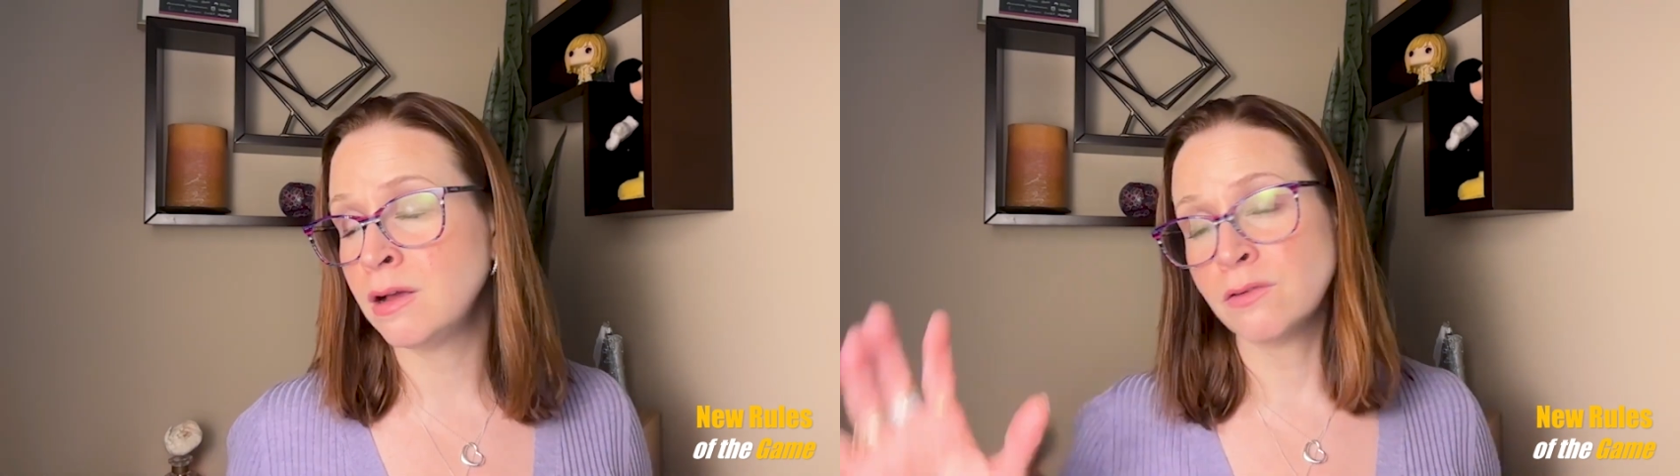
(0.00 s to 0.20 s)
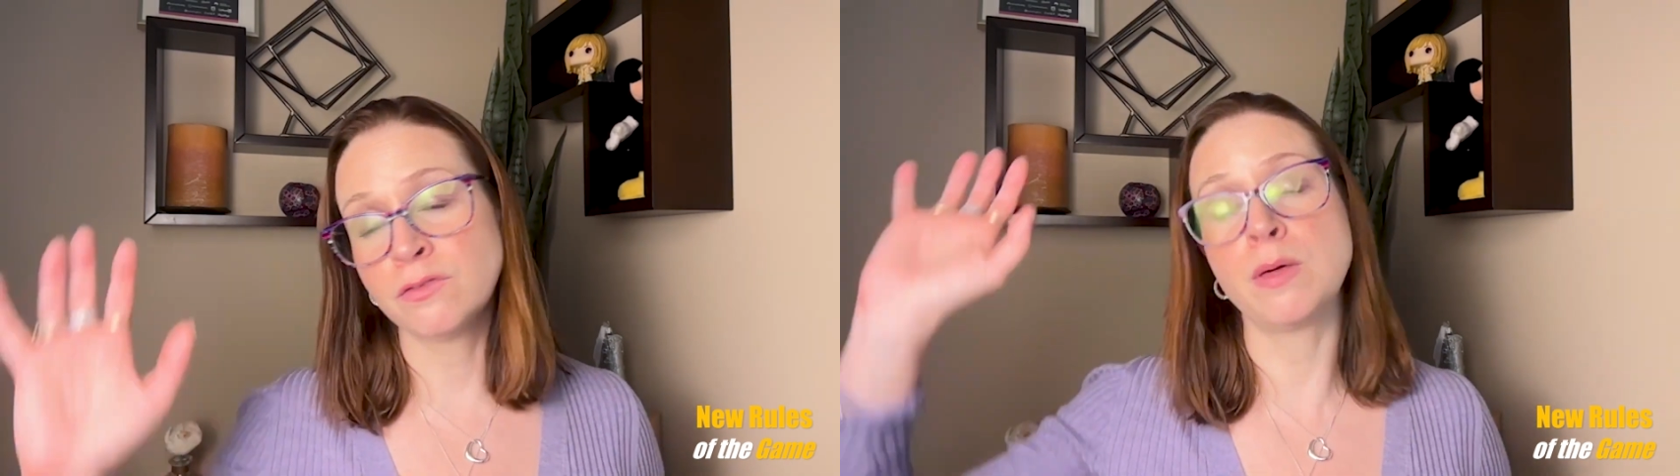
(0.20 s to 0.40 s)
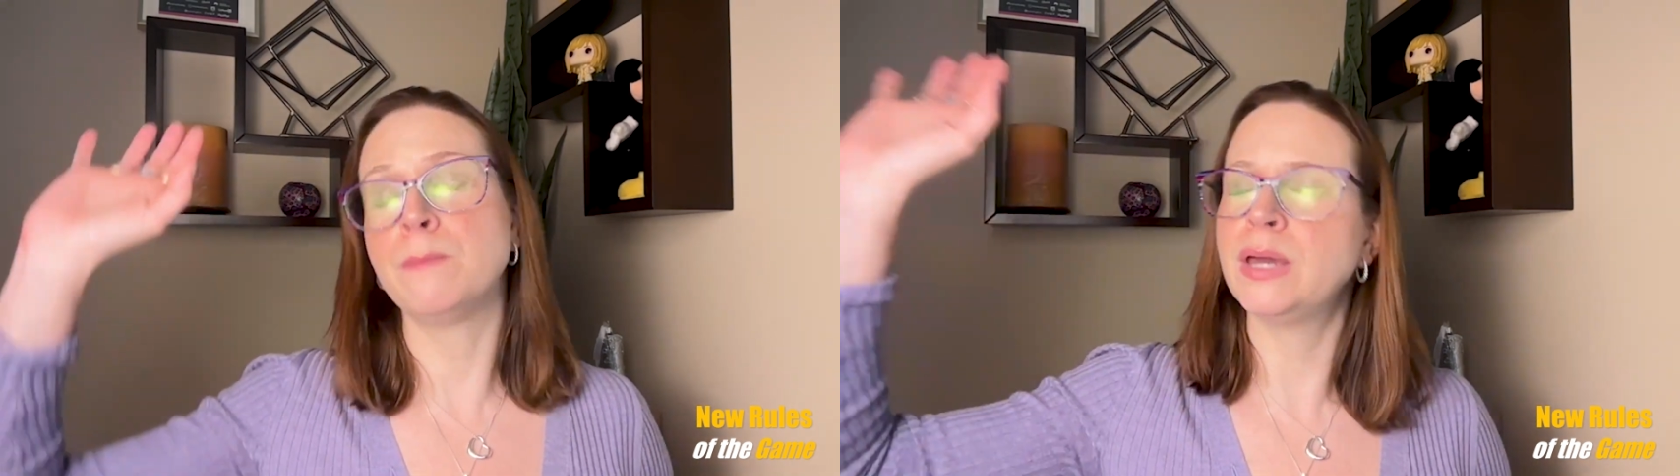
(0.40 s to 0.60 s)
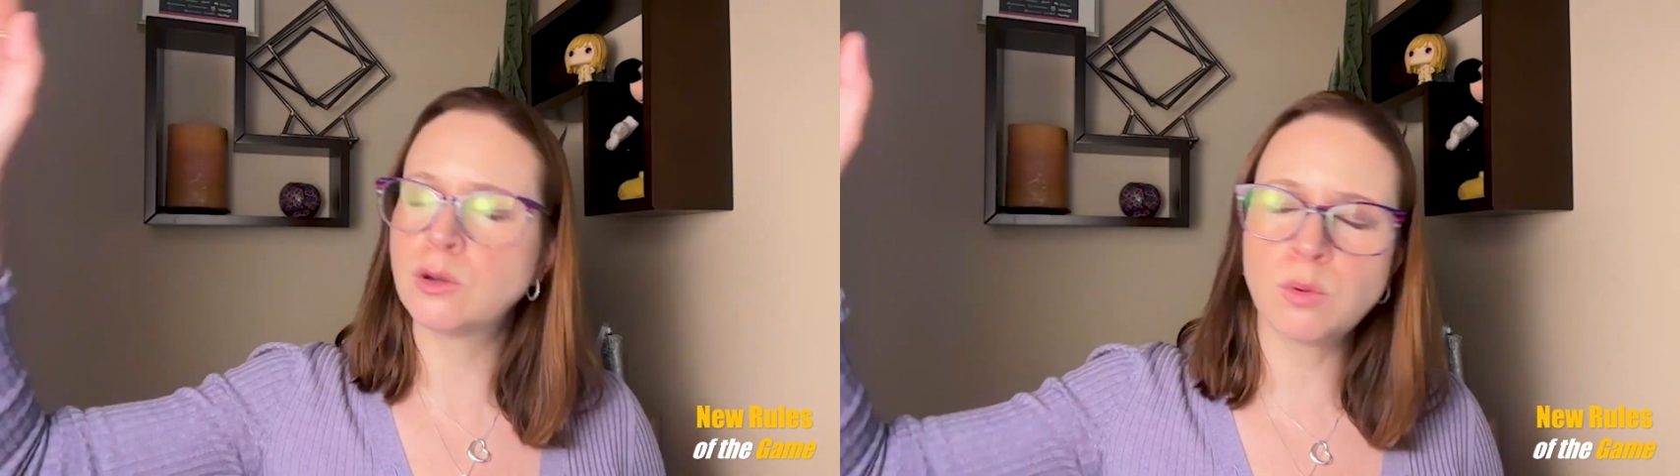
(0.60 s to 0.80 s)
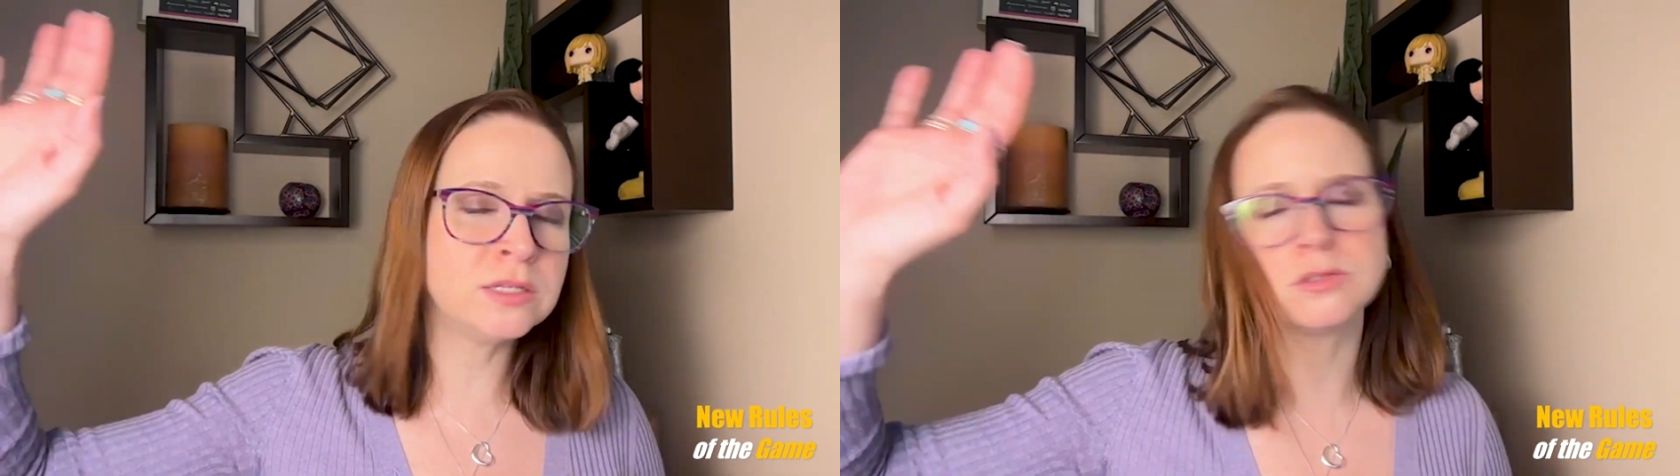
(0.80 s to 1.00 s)
For the
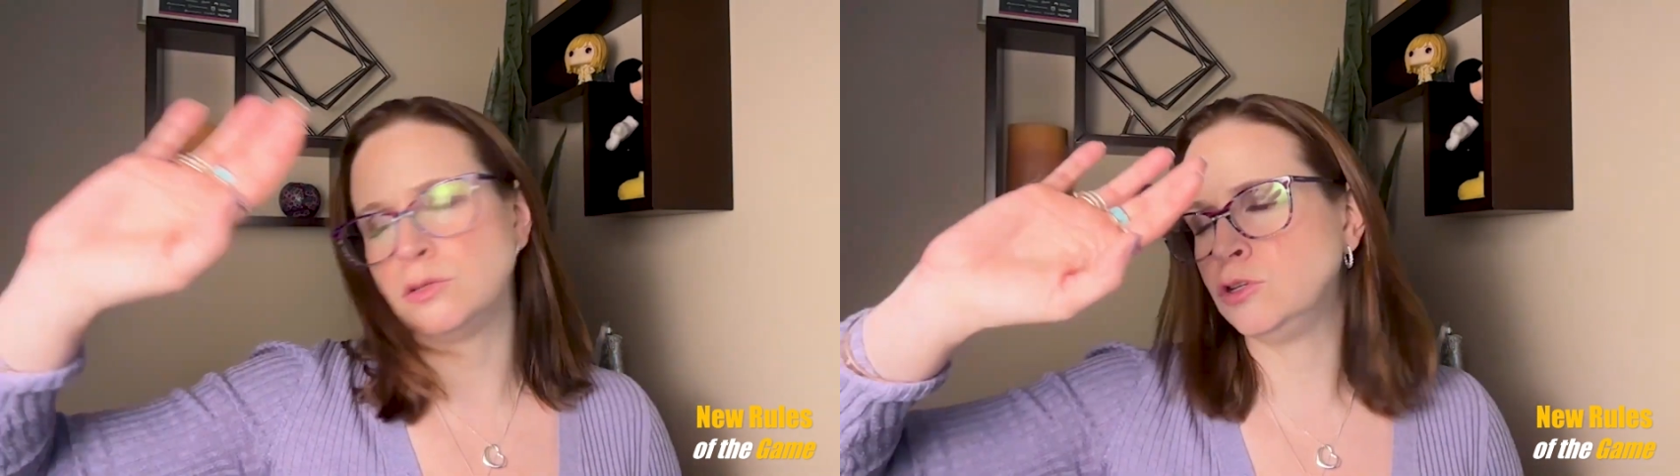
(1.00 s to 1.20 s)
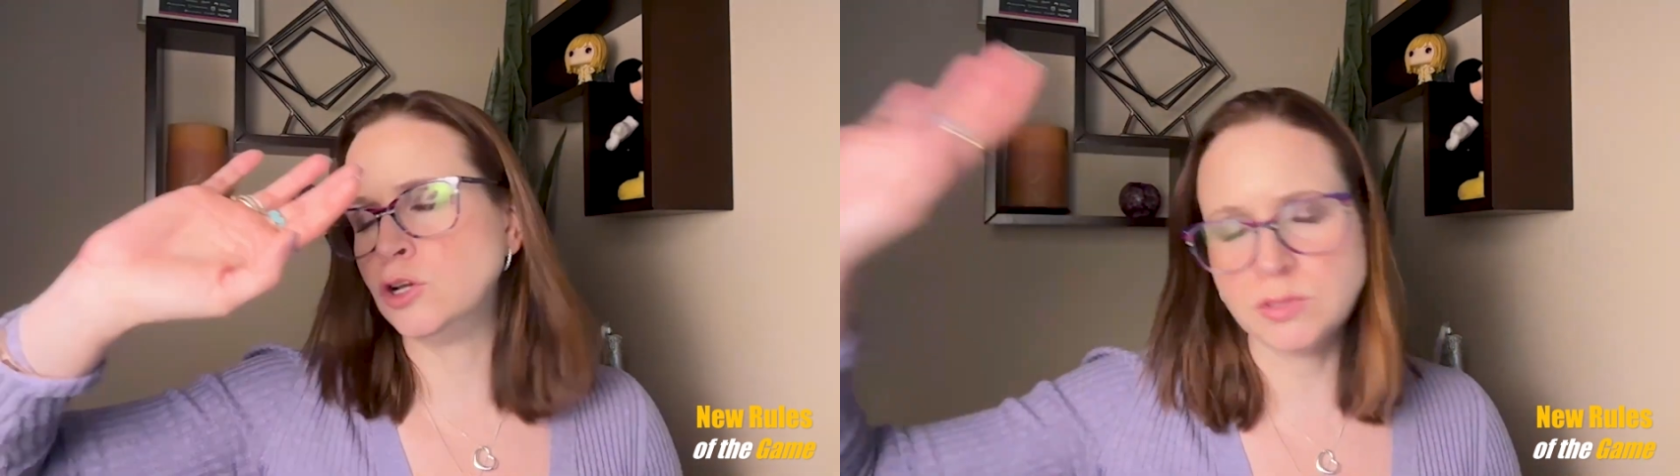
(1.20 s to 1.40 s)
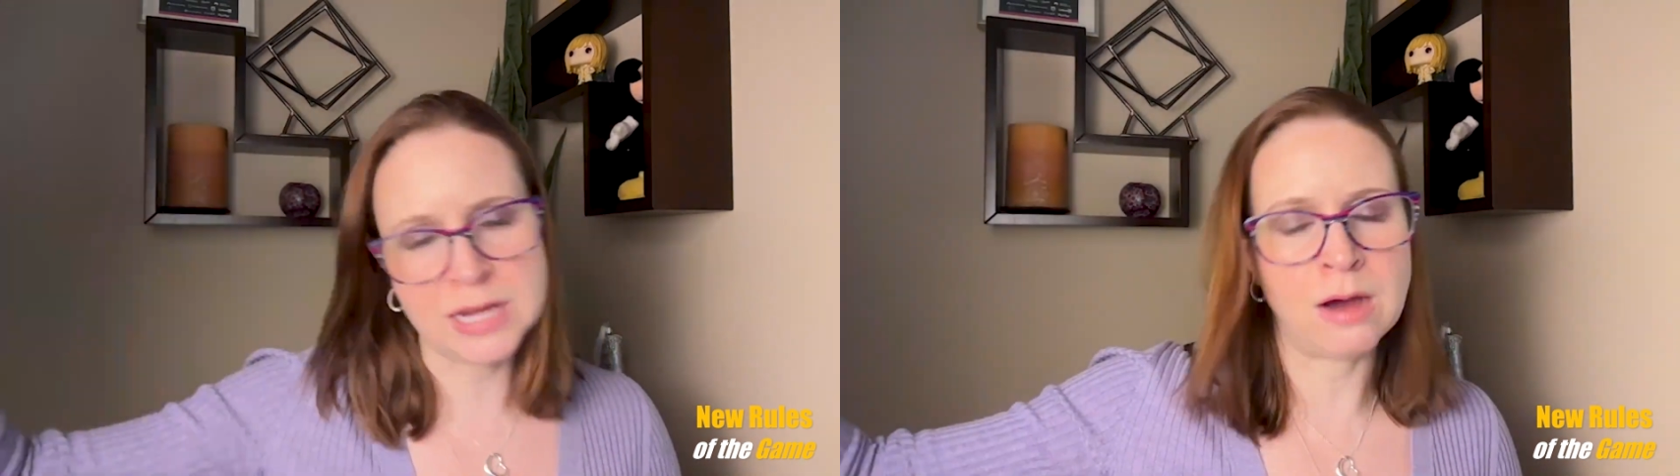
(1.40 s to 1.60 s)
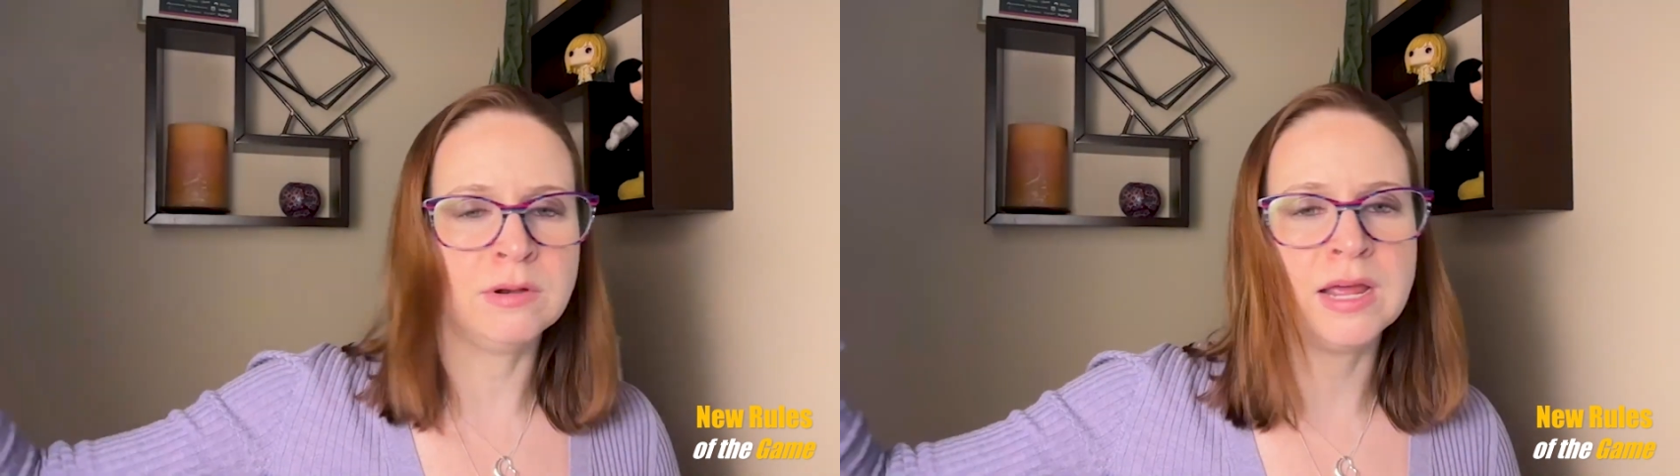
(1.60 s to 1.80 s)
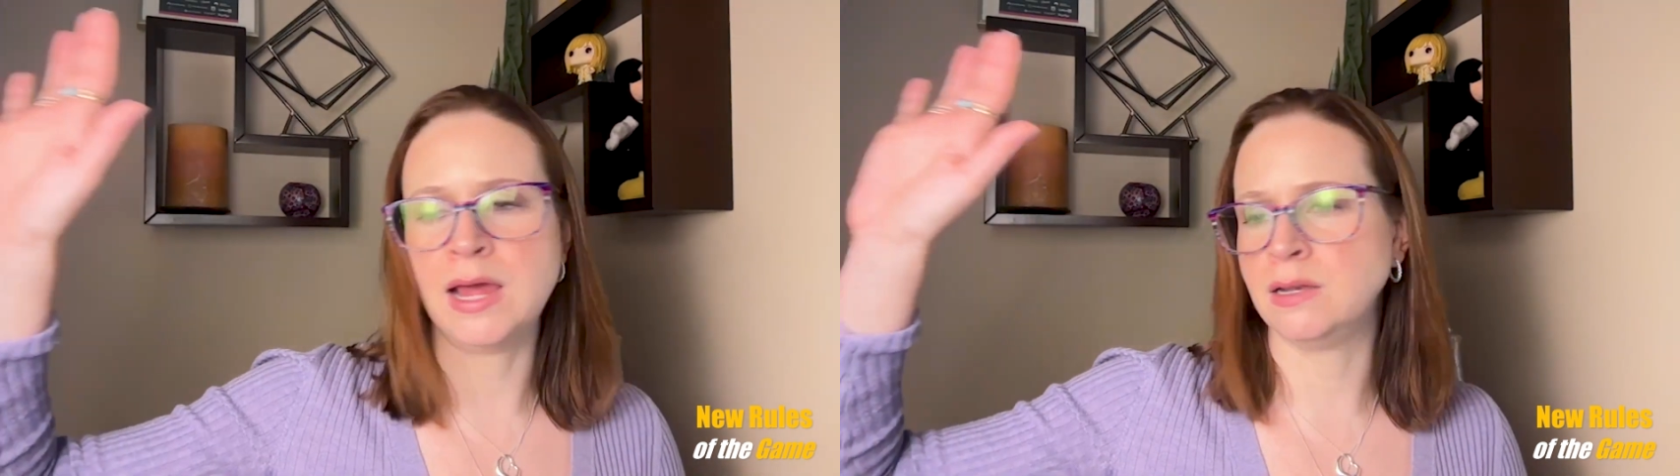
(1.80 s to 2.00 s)
big ones, no
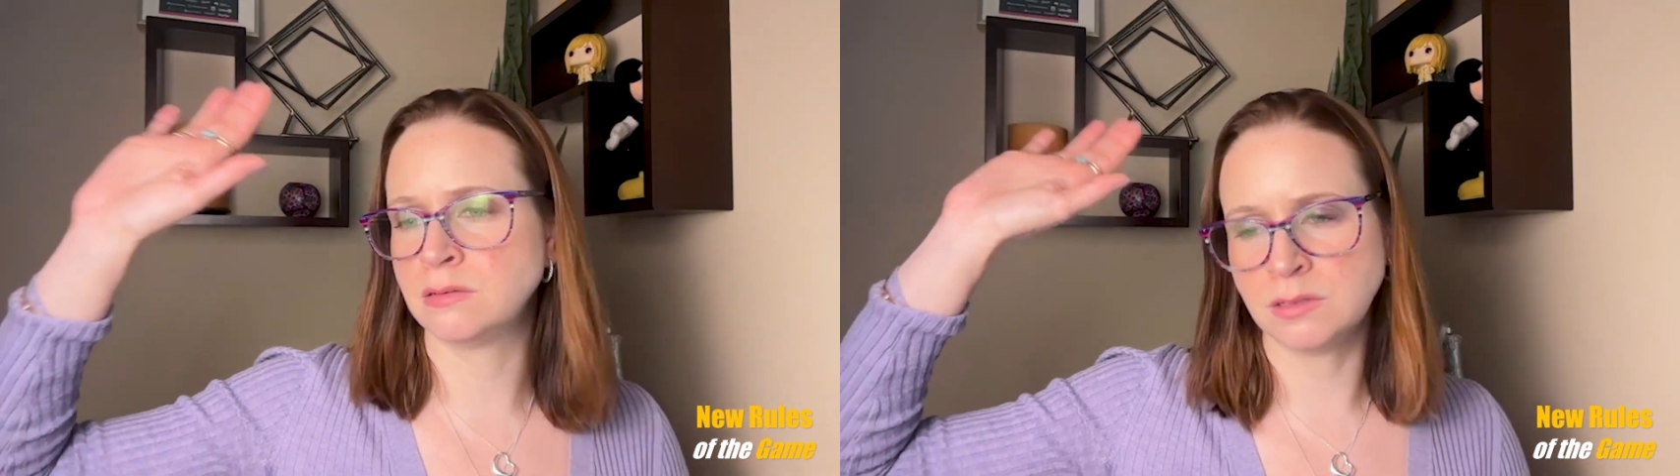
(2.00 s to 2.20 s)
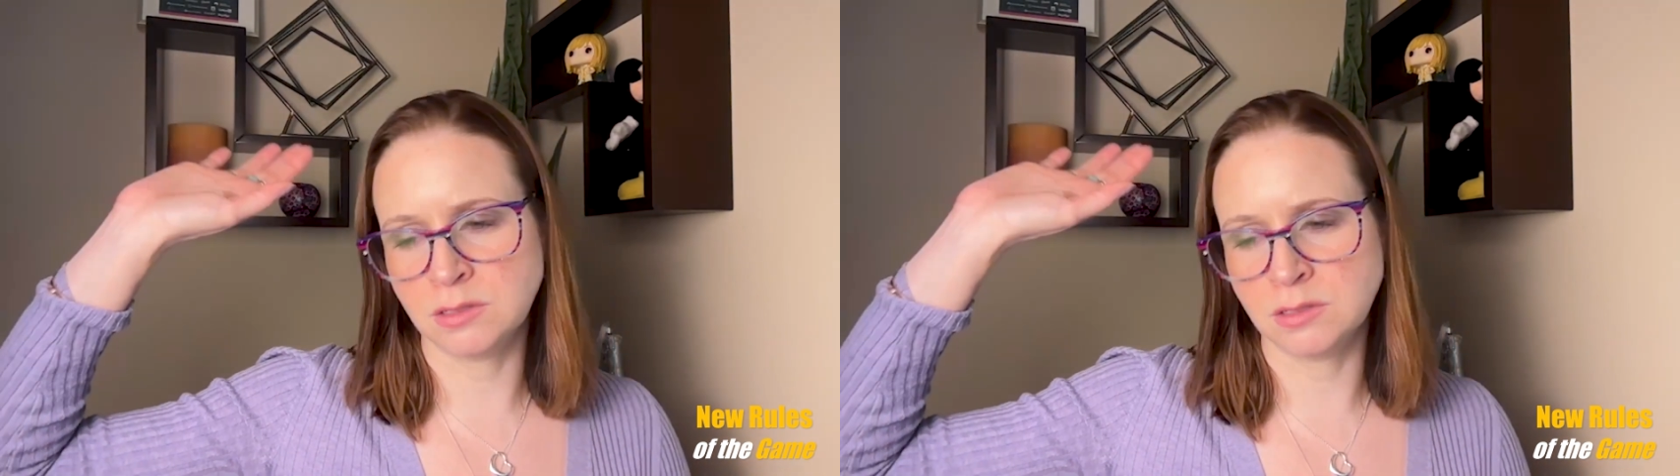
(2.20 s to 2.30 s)
doubt. And,